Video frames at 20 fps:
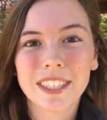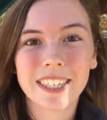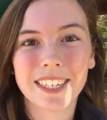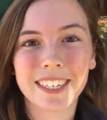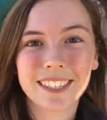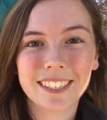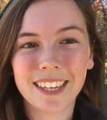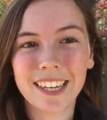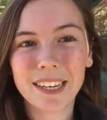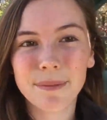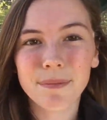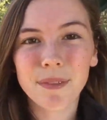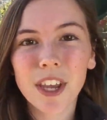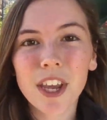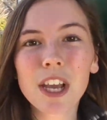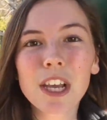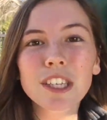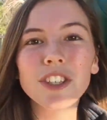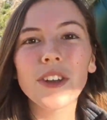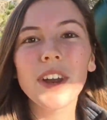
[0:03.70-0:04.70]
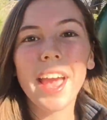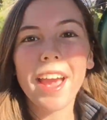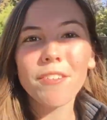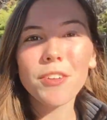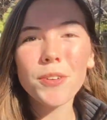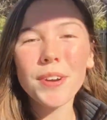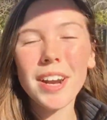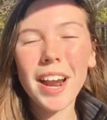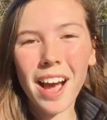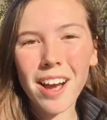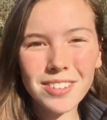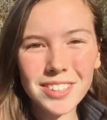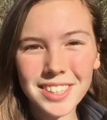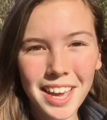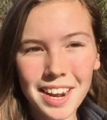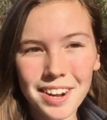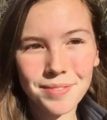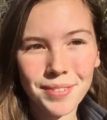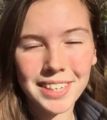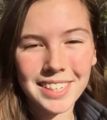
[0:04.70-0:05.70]
in Tennessee. So to everyone
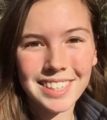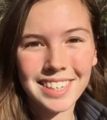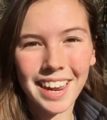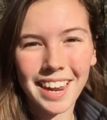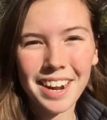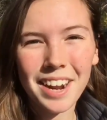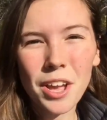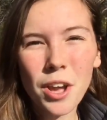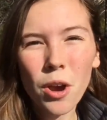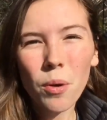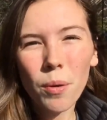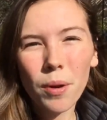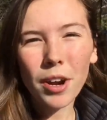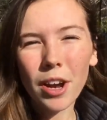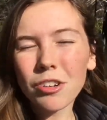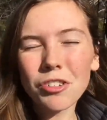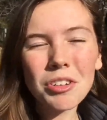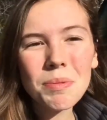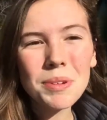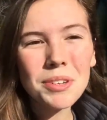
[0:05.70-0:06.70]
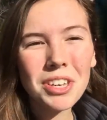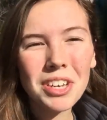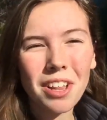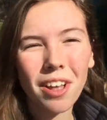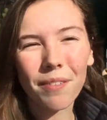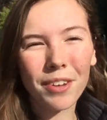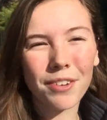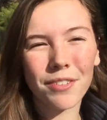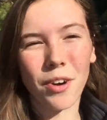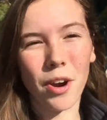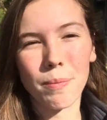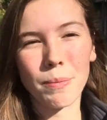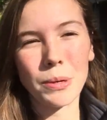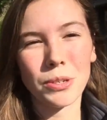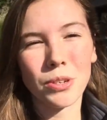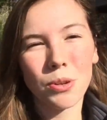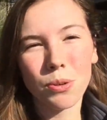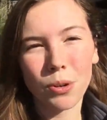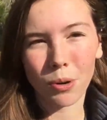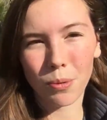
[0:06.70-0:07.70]
outside of my state, we're country music-loving
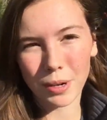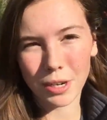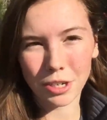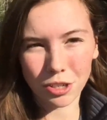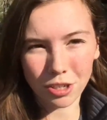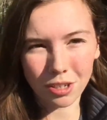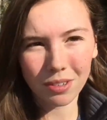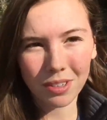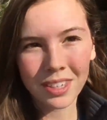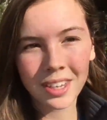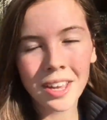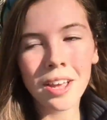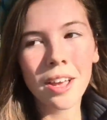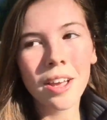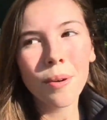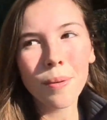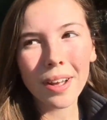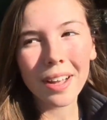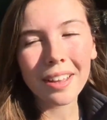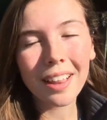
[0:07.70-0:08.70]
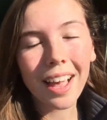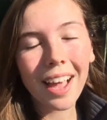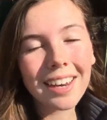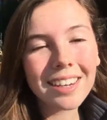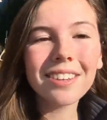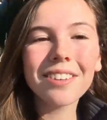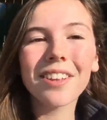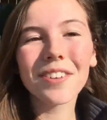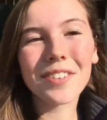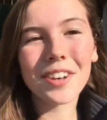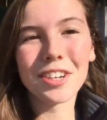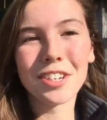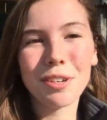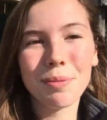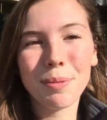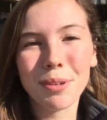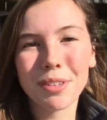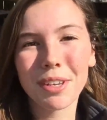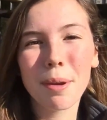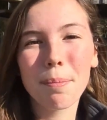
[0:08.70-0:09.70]
farmers who don't wear shoes. Well, I do love
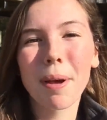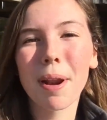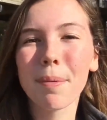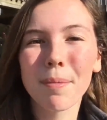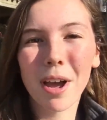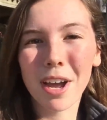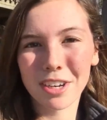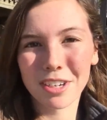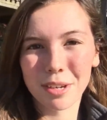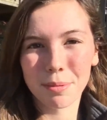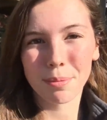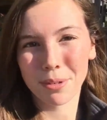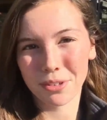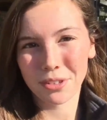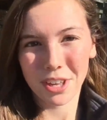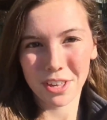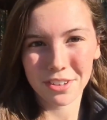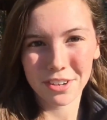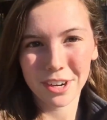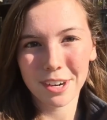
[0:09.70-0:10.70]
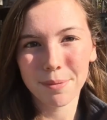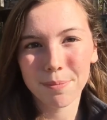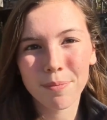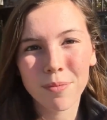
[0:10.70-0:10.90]
country music, but I'm not your typical Southerner.